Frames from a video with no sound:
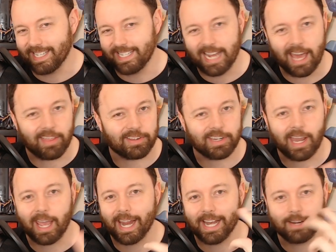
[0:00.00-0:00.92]
Death
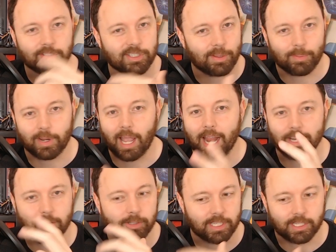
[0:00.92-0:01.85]
Knight of some
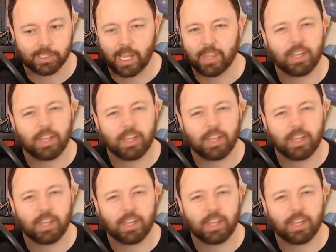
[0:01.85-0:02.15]
kind using a scythe.